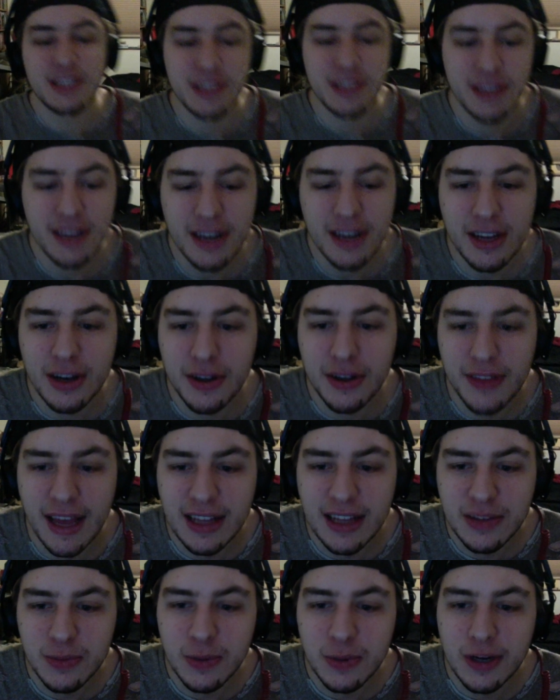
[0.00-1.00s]
So there you go,
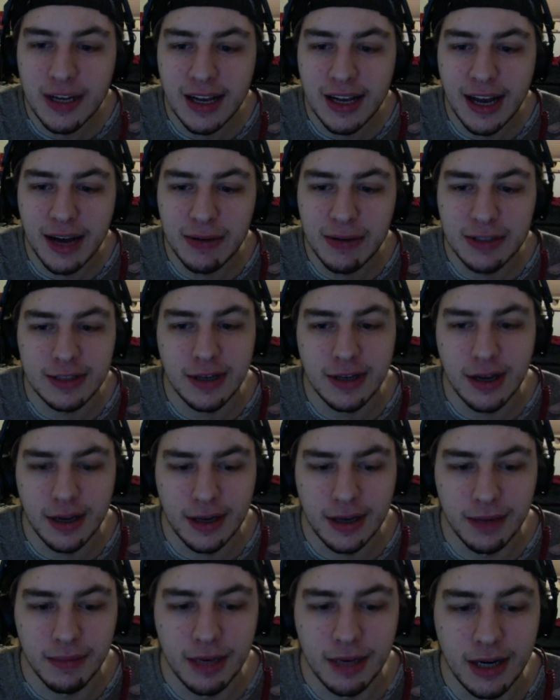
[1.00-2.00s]
that's what I was
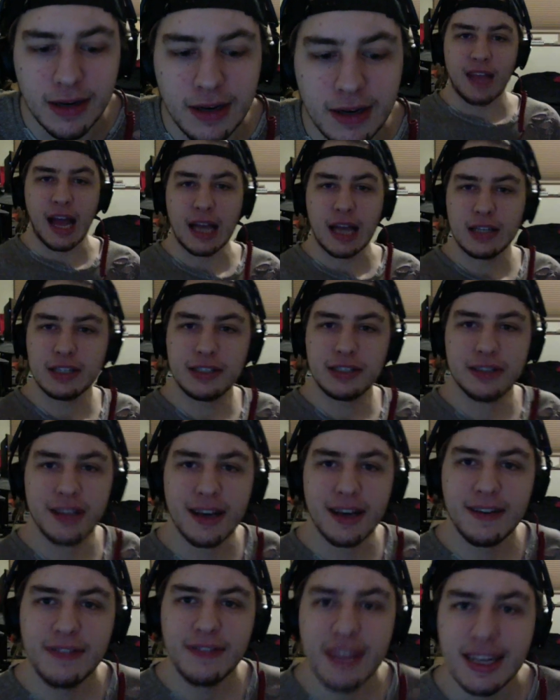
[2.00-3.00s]
talking about. I just
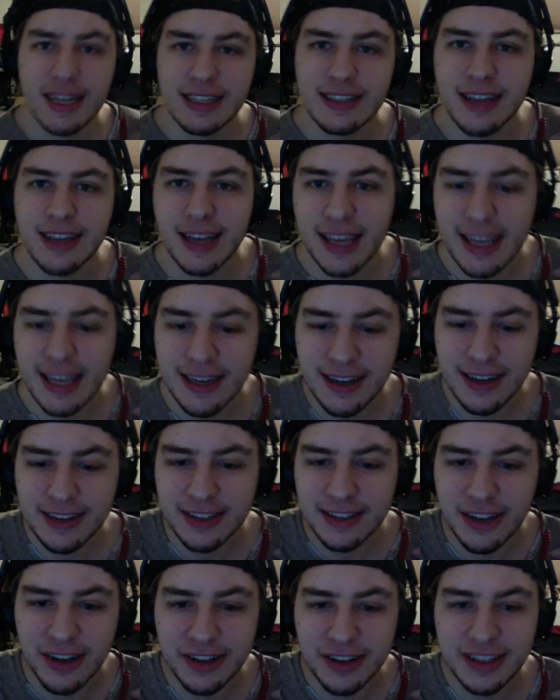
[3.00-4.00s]
love that it's like he does
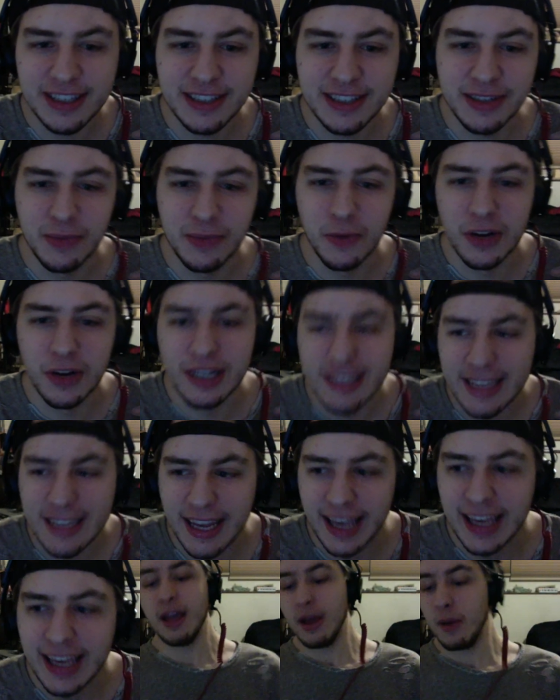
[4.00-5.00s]
all this in one
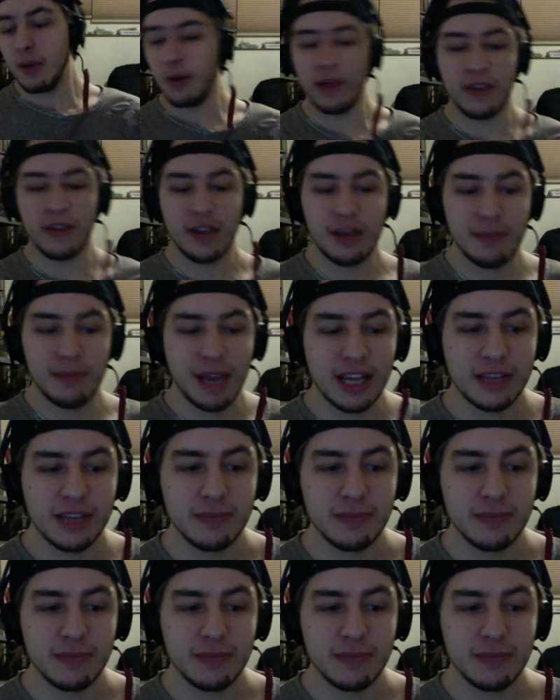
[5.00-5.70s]
take. Whether he makes